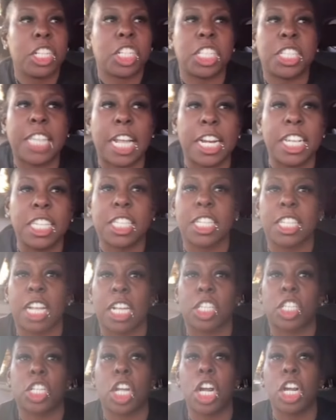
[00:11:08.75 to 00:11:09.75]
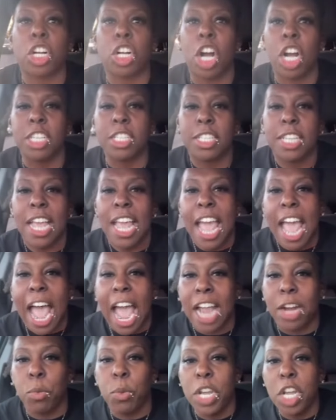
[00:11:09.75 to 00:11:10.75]
She said this is a circus
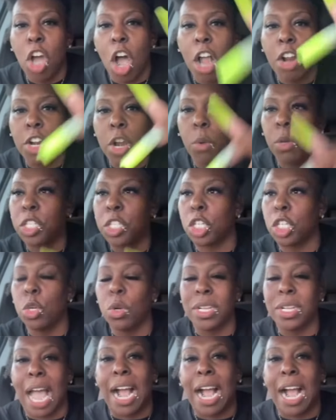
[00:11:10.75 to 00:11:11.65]
and we all know what you do.